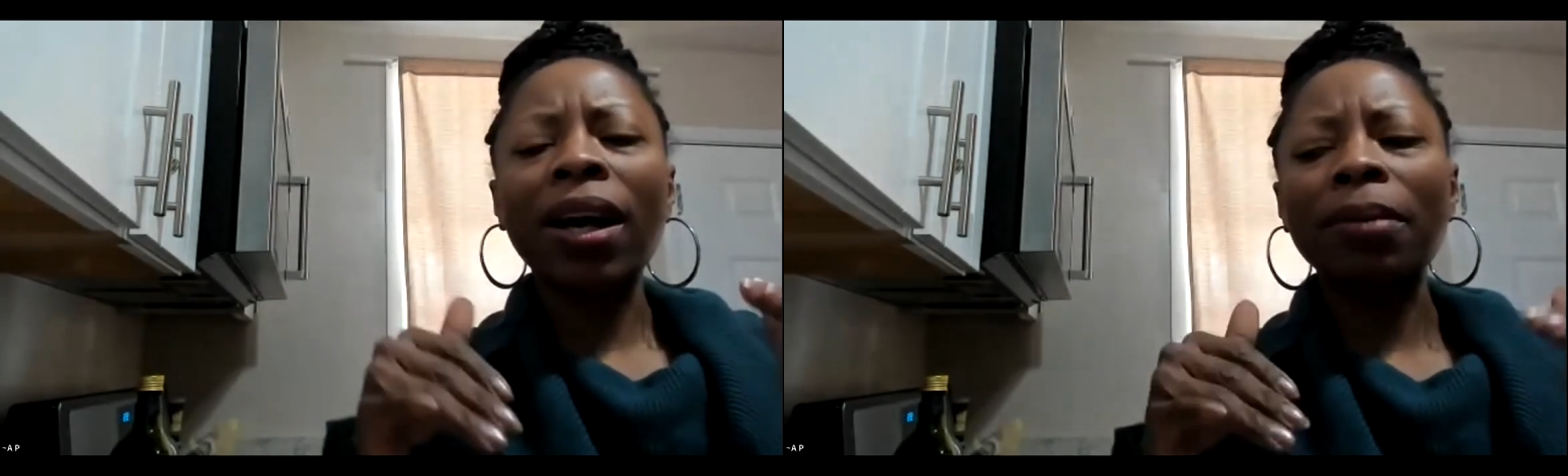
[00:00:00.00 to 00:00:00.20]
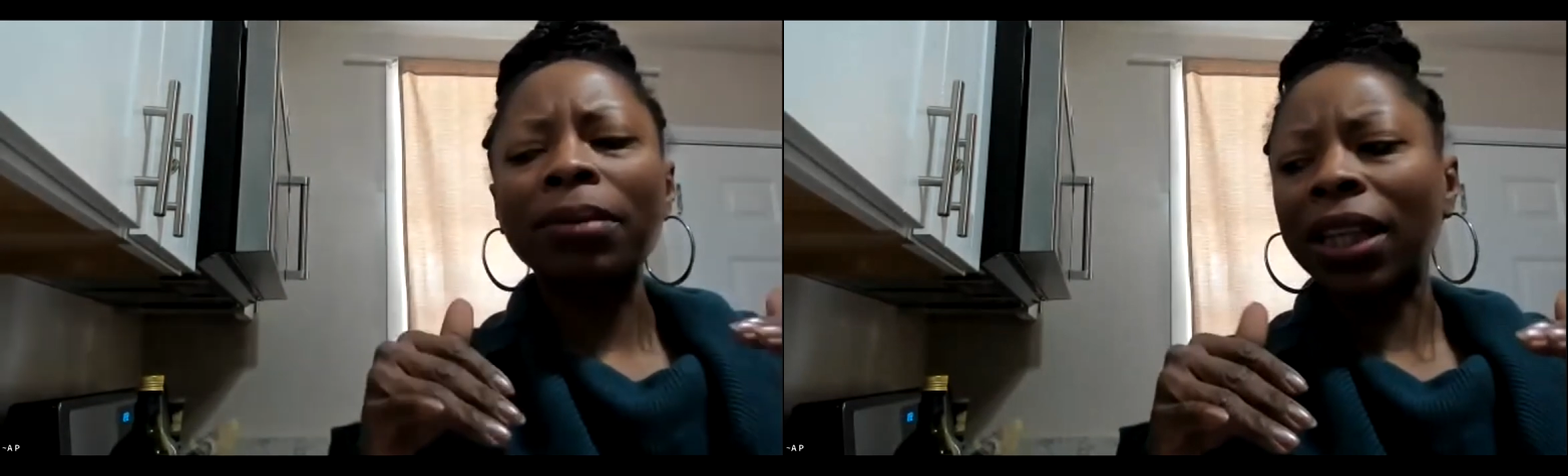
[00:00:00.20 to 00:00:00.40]

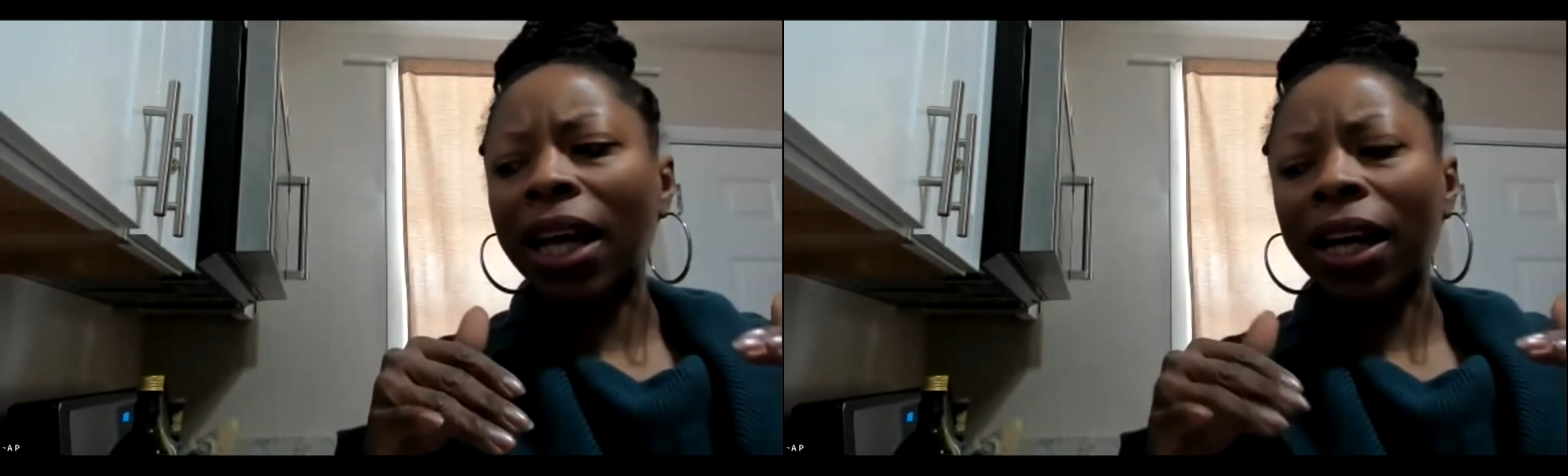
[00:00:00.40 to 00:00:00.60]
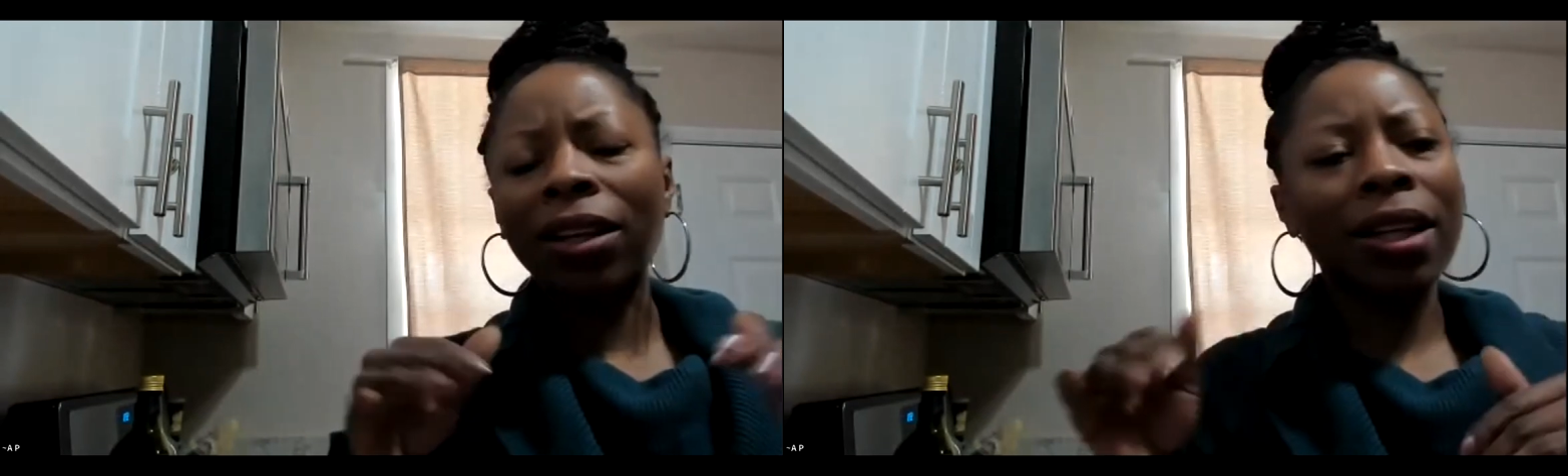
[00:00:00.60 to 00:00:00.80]
comes to
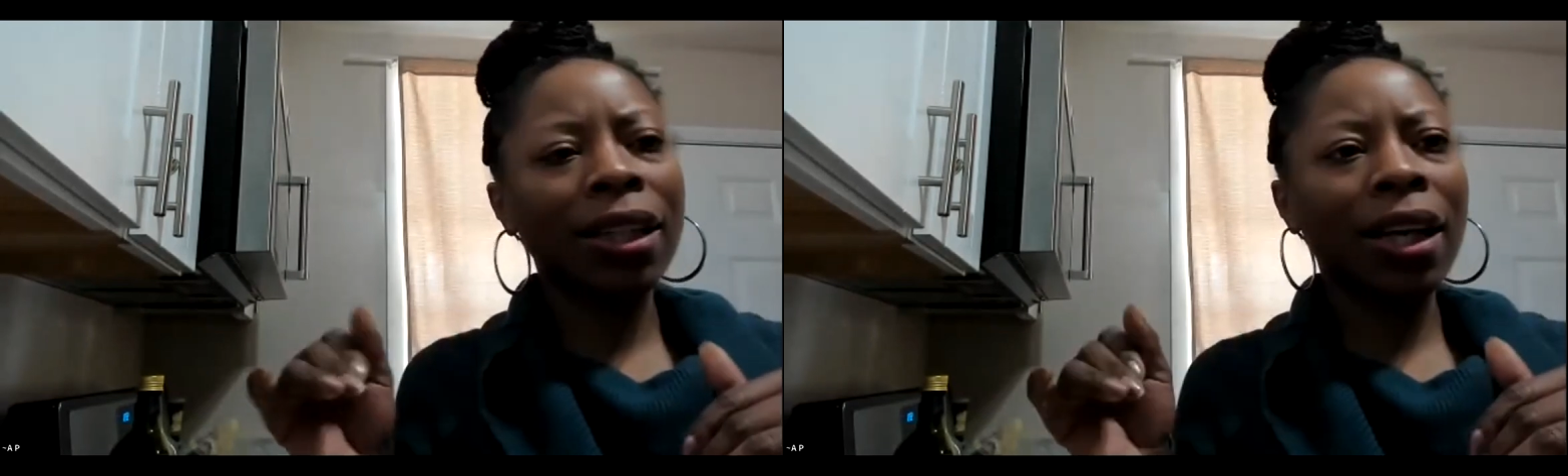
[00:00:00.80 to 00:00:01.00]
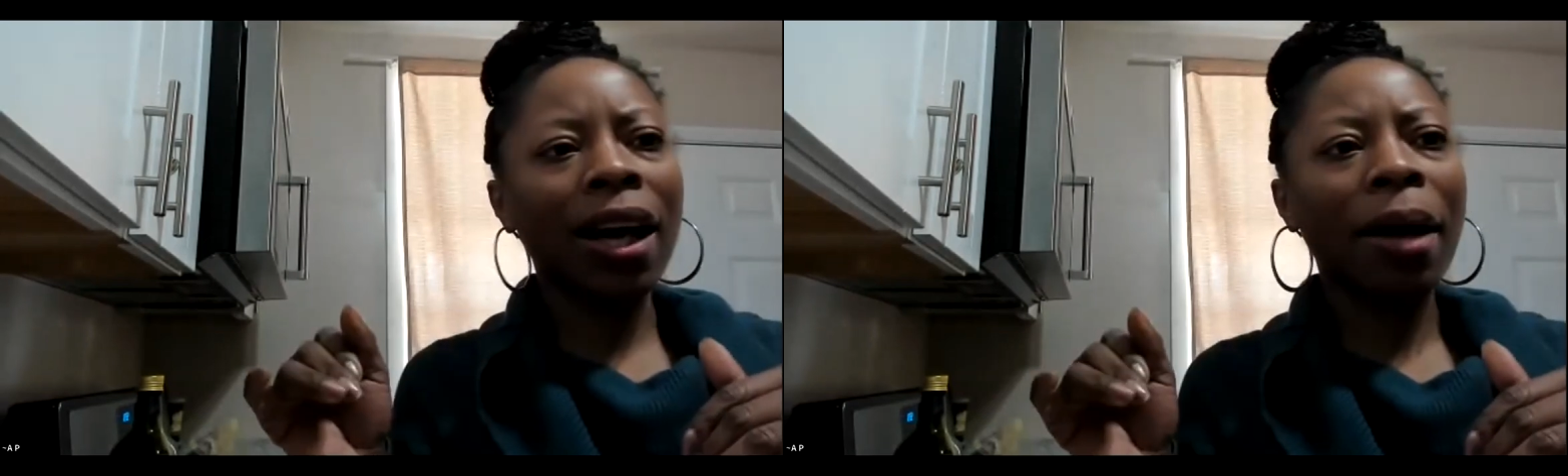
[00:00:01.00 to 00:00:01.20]
like
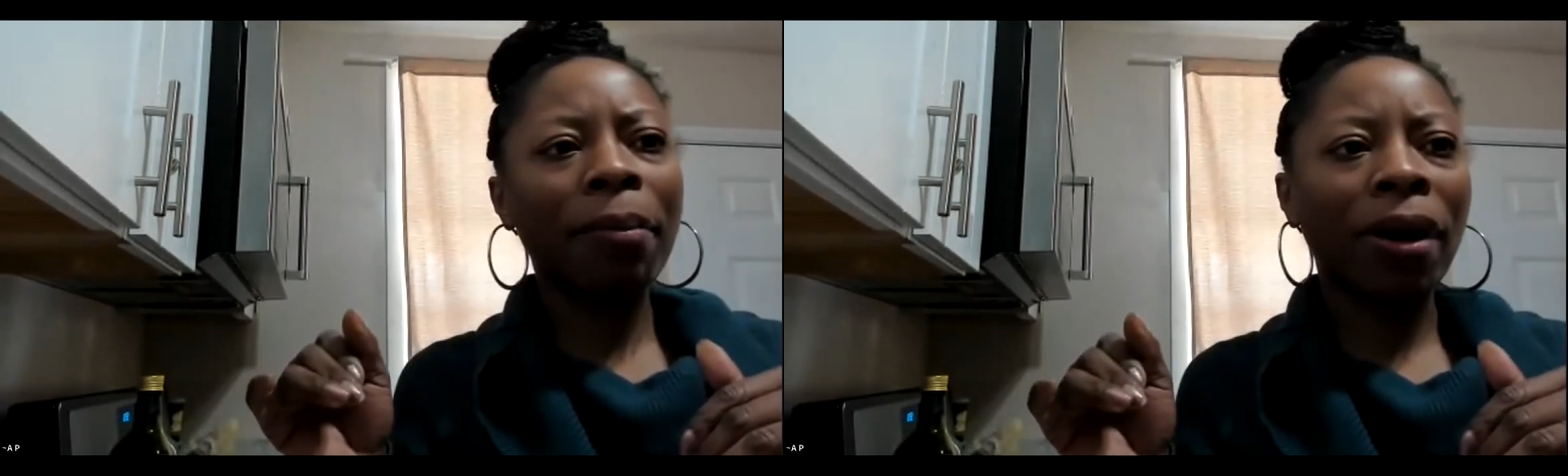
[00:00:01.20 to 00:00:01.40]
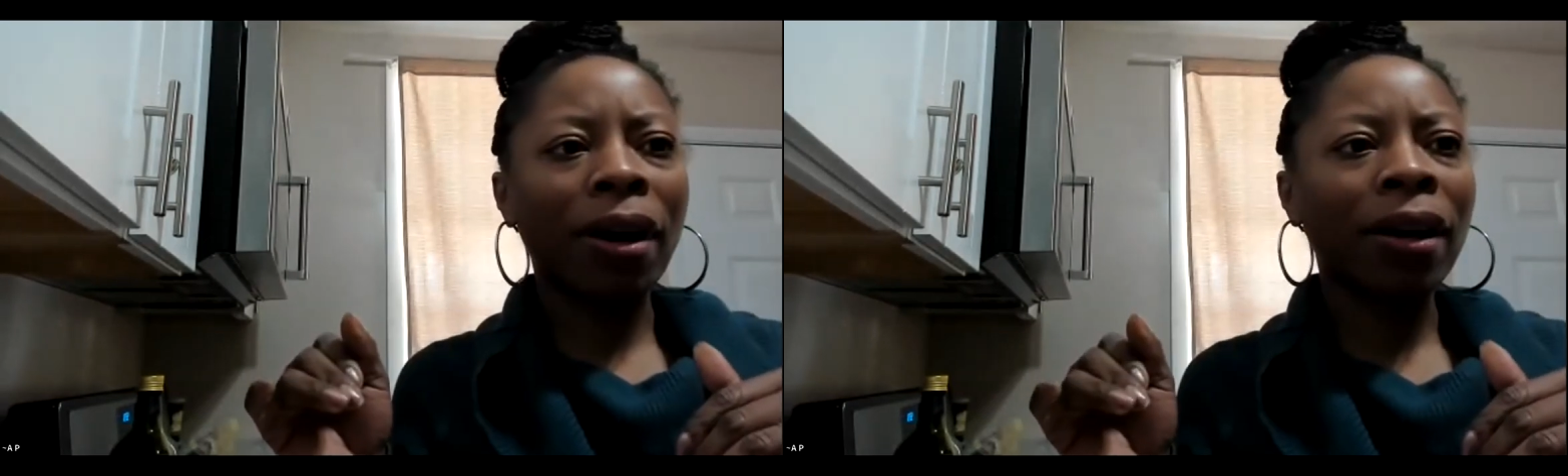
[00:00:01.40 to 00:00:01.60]
cooking the
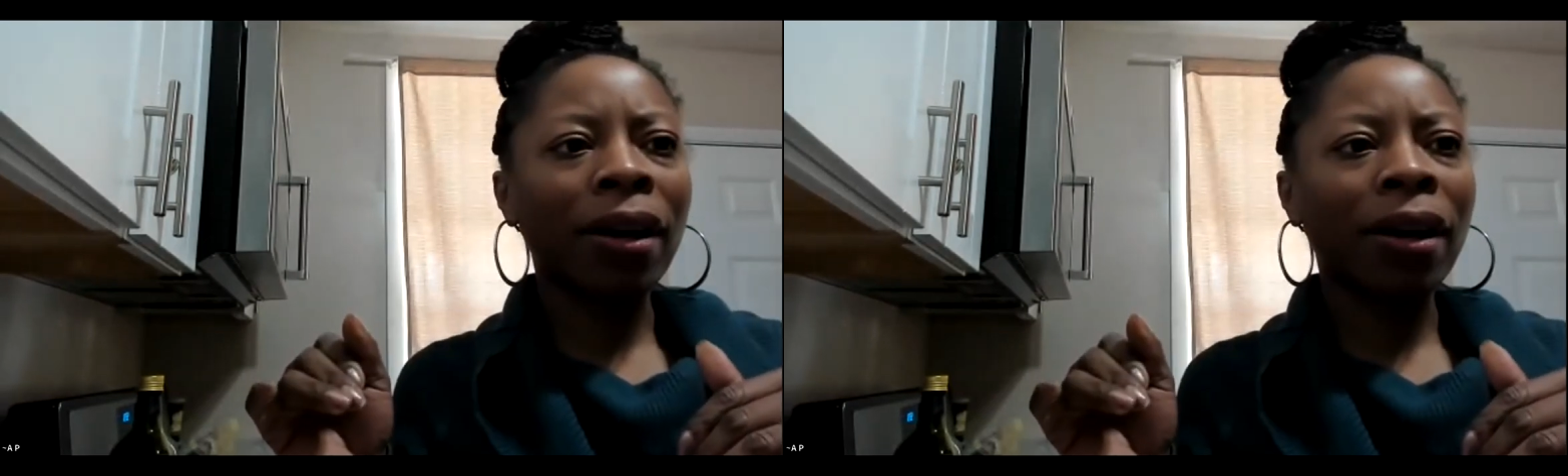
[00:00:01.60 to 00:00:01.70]
Kind bar